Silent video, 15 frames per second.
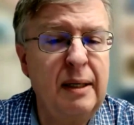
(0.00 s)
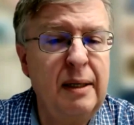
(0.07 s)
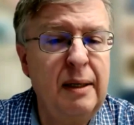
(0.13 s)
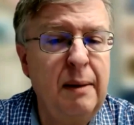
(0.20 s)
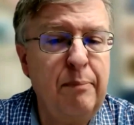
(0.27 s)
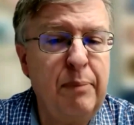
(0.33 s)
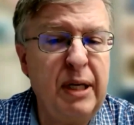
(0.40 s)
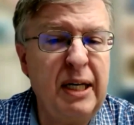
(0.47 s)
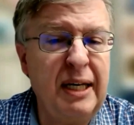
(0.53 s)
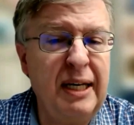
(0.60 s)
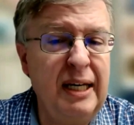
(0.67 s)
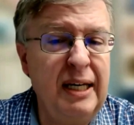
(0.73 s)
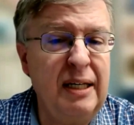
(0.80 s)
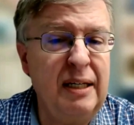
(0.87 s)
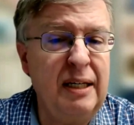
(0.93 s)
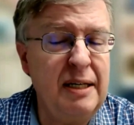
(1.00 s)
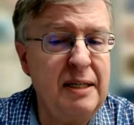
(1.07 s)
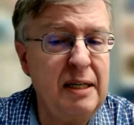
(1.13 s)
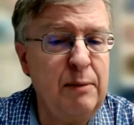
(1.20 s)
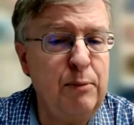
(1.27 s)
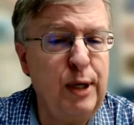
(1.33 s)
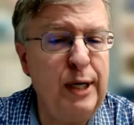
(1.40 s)
But again, is
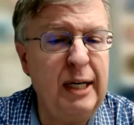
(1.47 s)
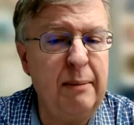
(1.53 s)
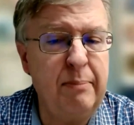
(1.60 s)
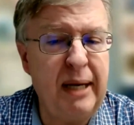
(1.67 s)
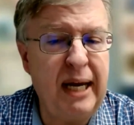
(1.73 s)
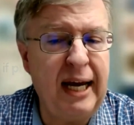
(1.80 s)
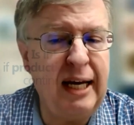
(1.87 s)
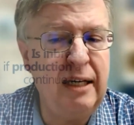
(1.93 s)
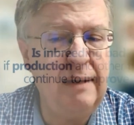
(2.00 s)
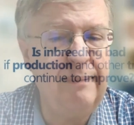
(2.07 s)
inbreeding bad